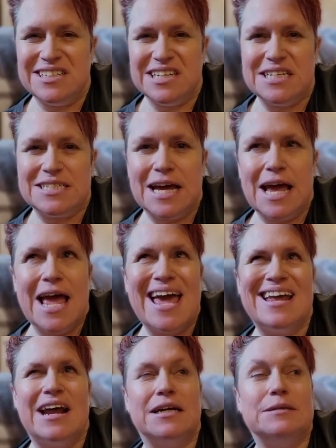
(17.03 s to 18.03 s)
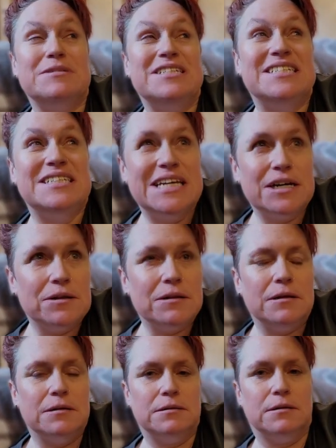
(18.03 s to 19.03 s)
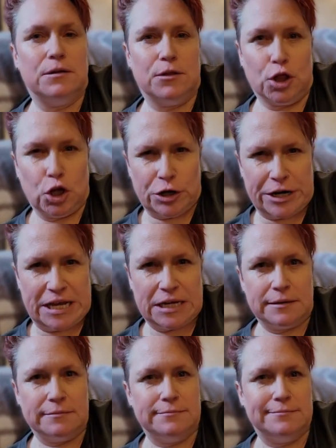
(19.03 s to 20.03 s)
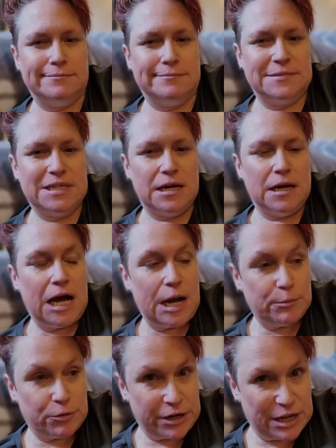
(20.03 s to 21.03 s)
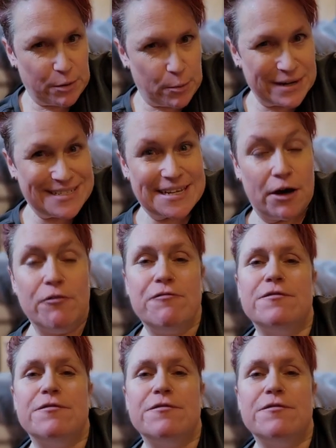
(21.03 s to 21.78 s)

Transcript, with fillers: disease, and I am still learning. I'm learning about myself,